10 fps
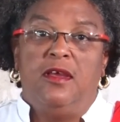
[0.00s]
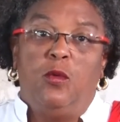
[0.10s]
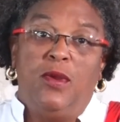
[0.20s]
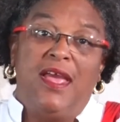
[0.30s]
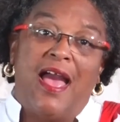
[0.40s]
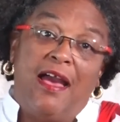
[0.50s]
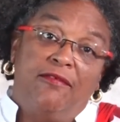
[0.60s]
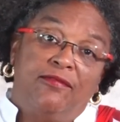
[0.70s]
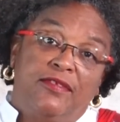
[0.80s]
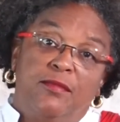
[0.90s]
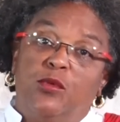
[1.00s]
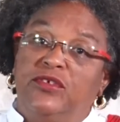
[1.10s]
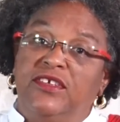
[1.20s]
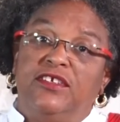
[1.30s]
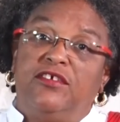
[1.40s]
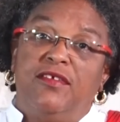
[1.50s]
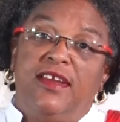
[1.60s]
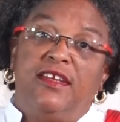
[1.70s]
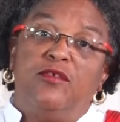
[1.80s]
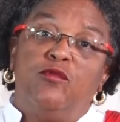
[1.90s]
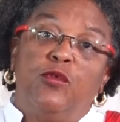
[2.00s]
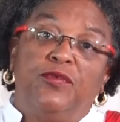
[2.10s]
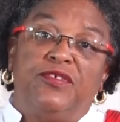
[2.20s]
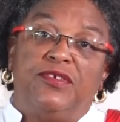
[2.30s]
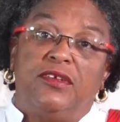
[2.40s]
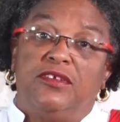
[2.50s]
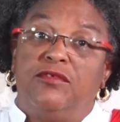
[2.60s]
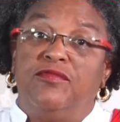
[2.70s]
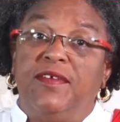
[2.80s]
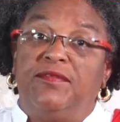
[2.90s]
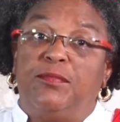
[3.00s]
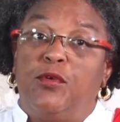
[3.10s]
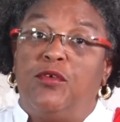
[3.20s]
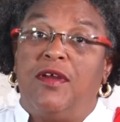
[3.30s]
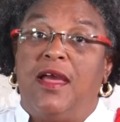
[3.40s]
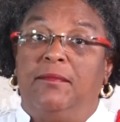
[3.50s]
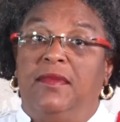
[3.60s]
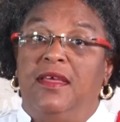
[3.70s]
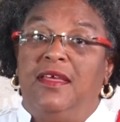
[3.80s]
We have the most integrated roofs to reefs program